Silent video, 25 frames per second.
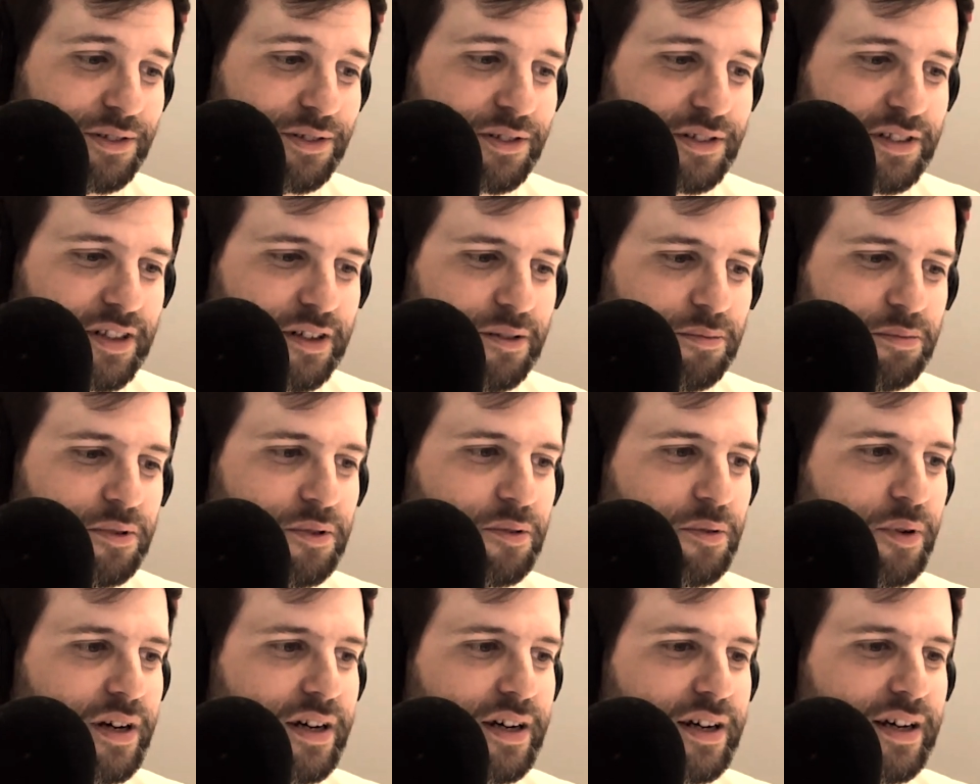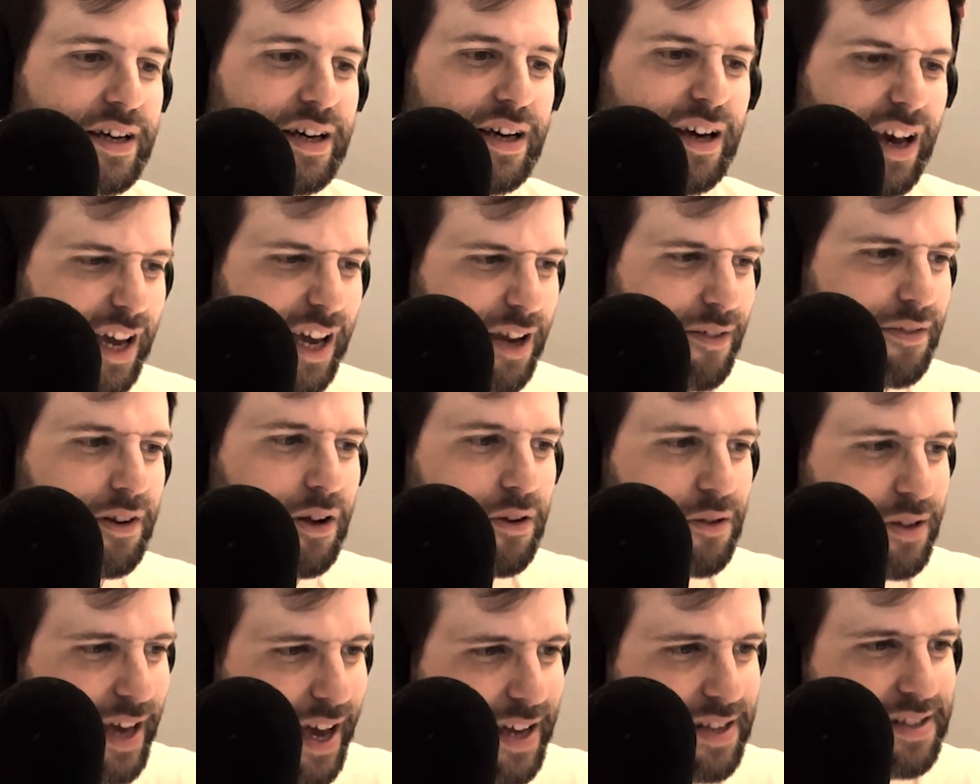example where even though
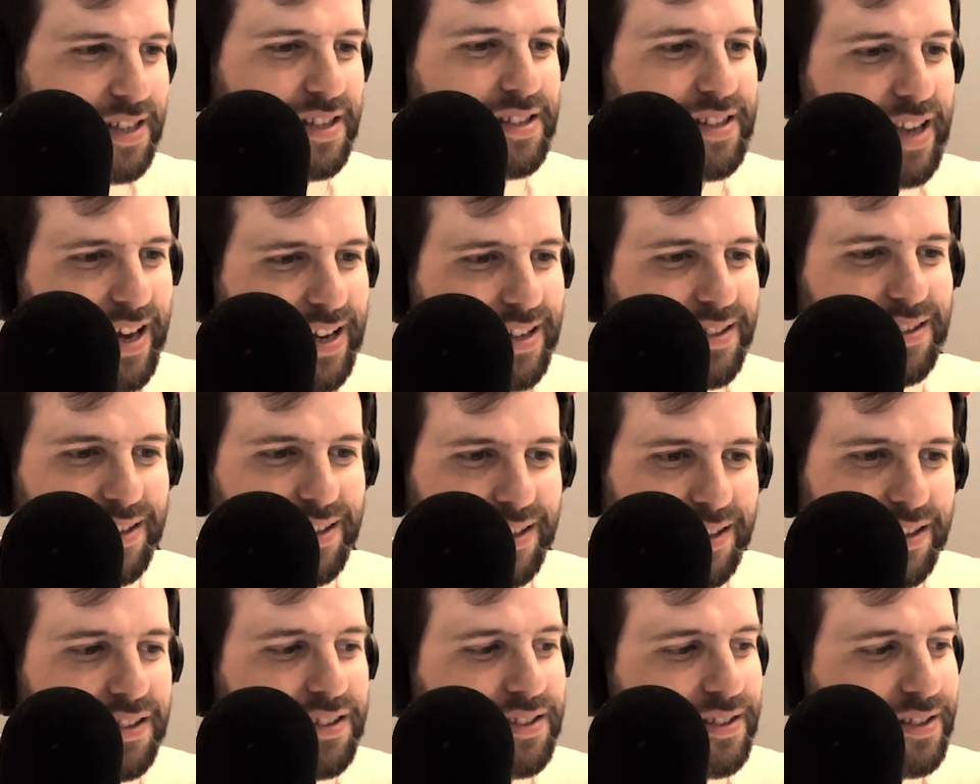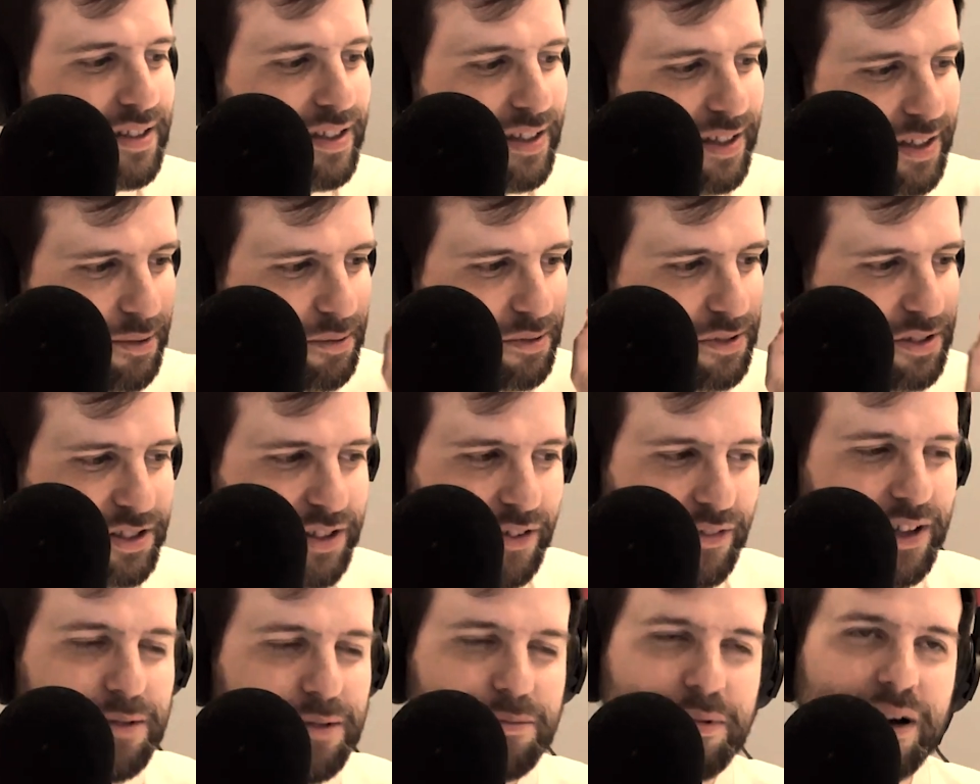yes, it's 80s,
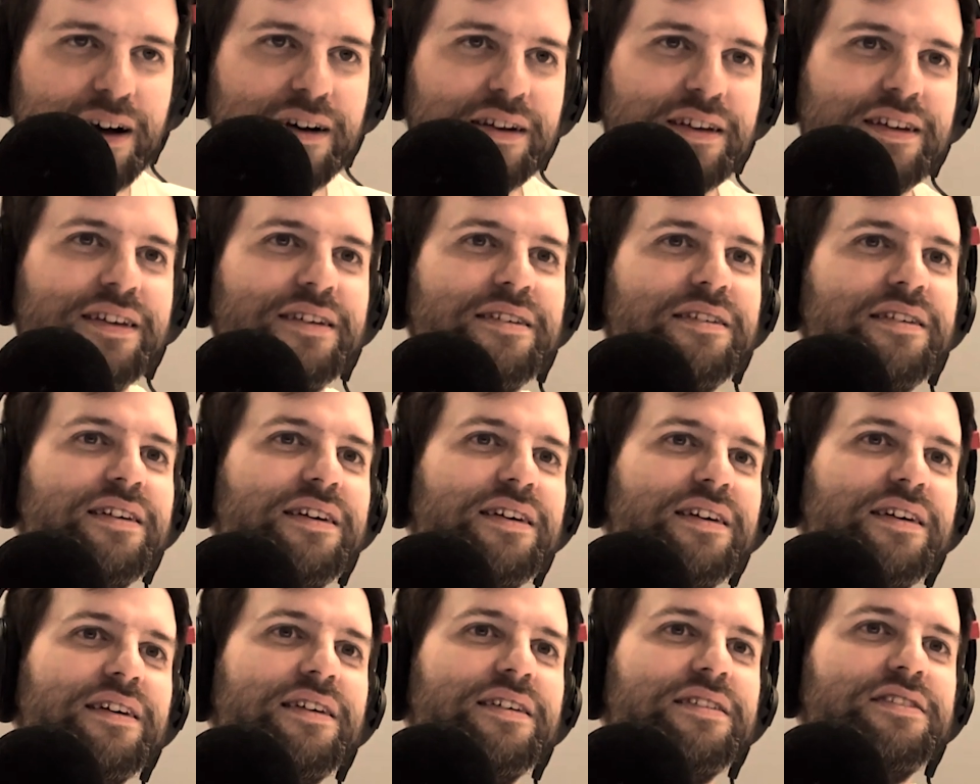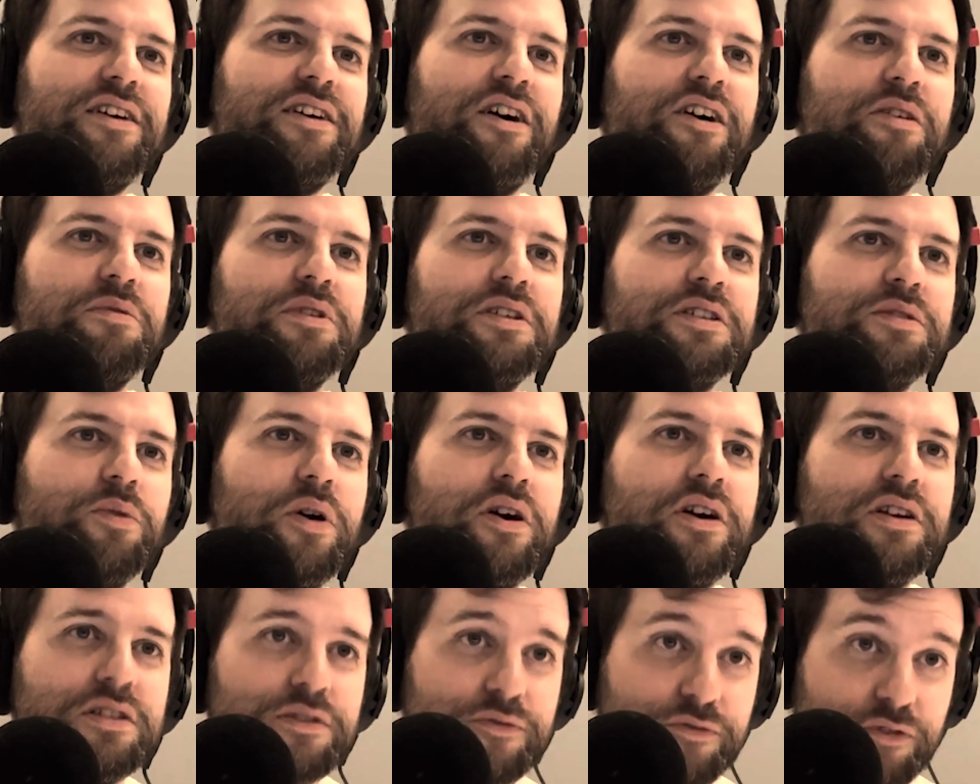something about it. Timeless,
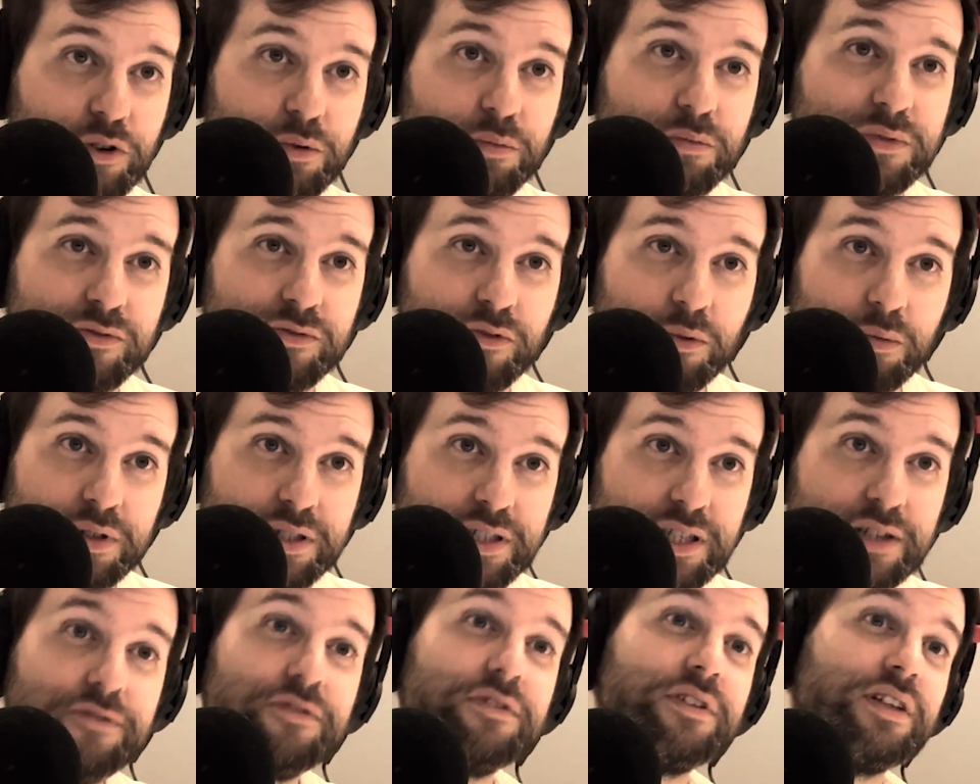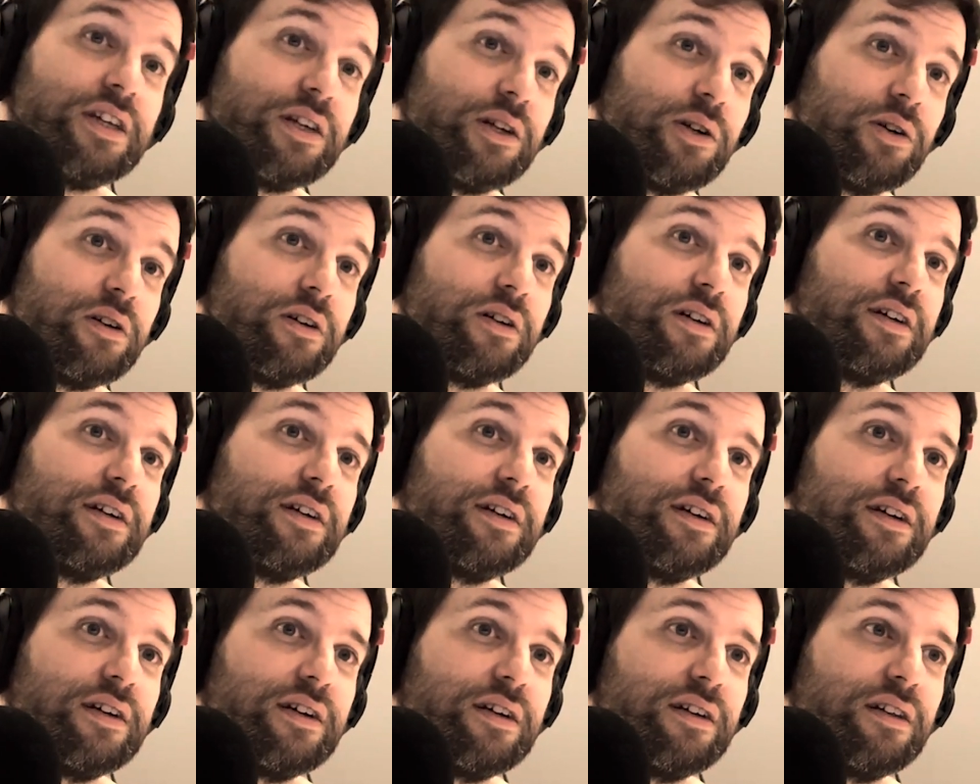whereas films from a different era,
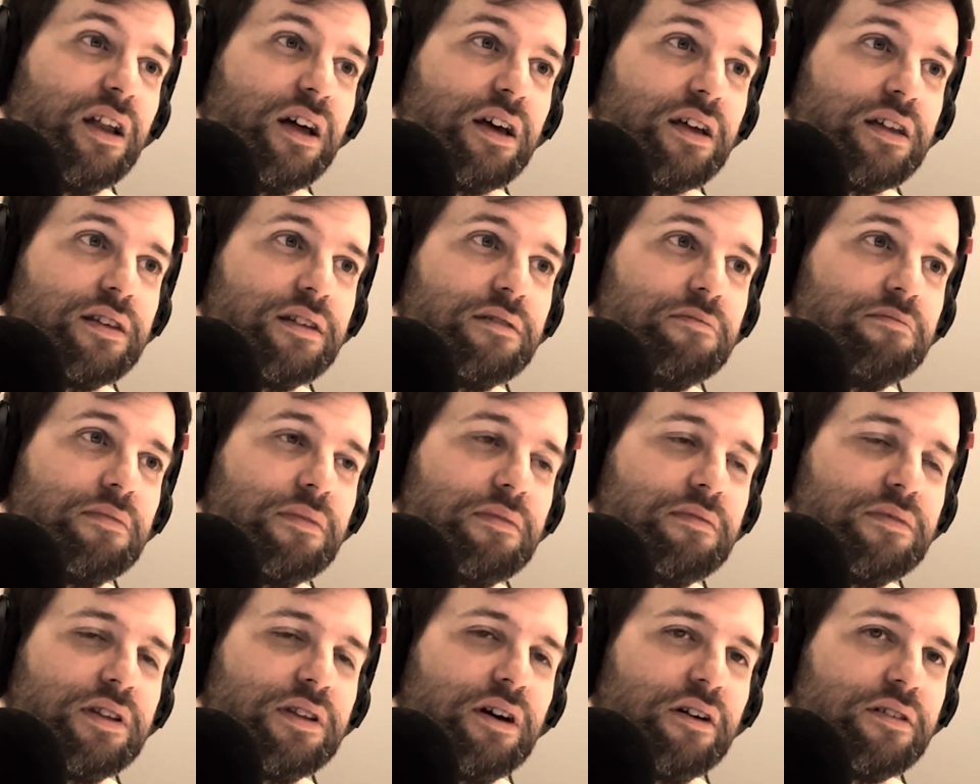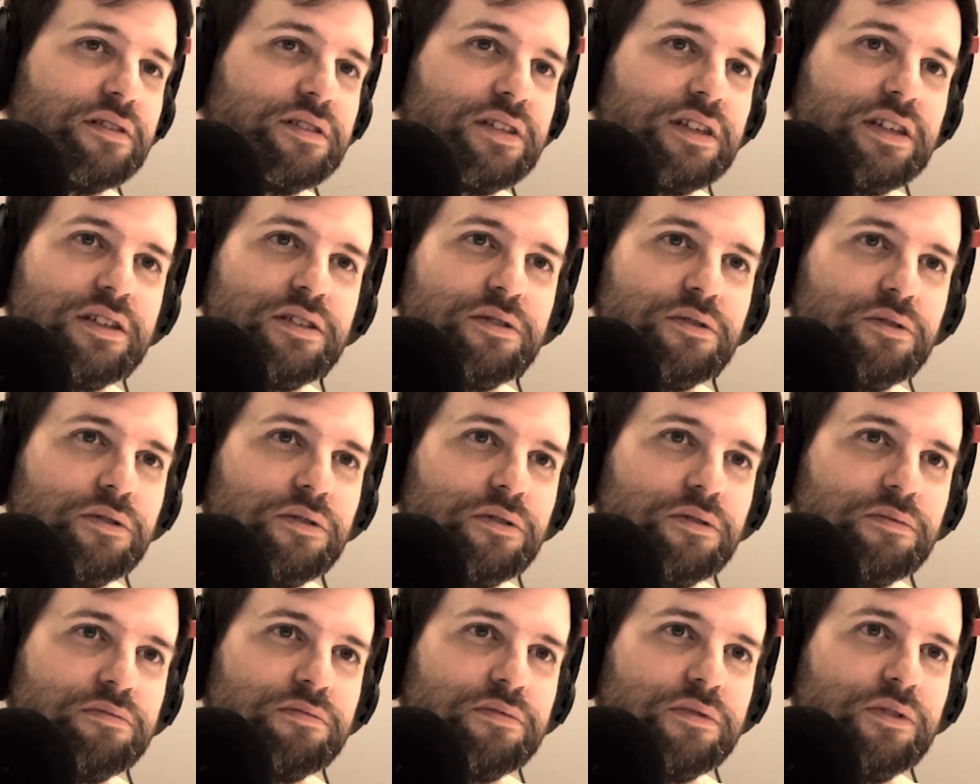like 90s or
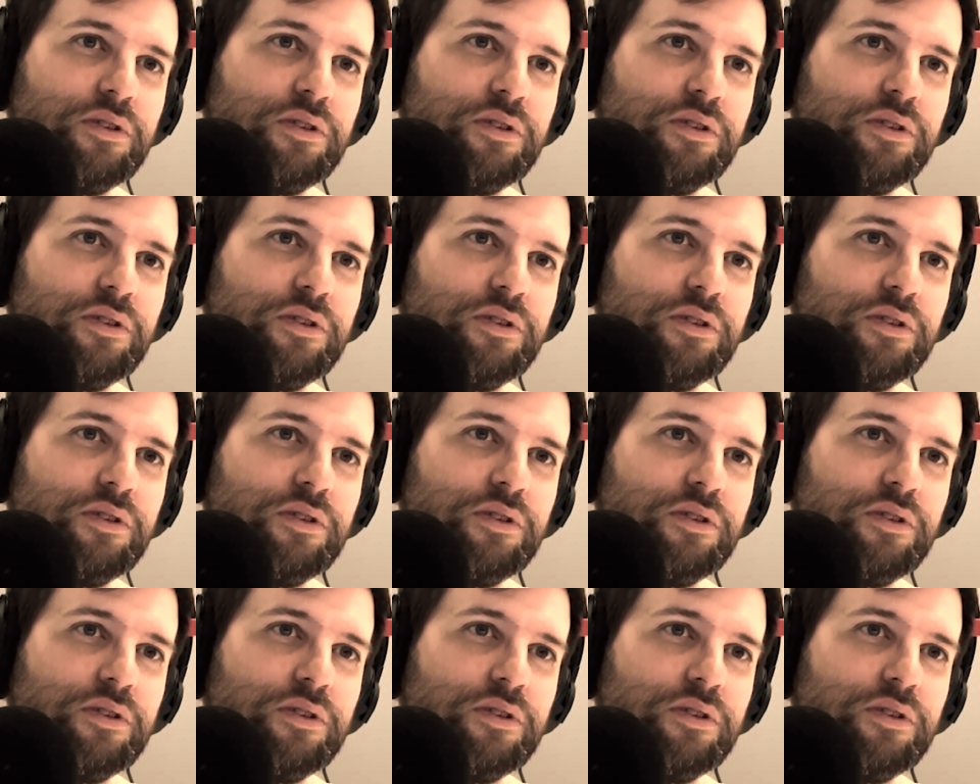early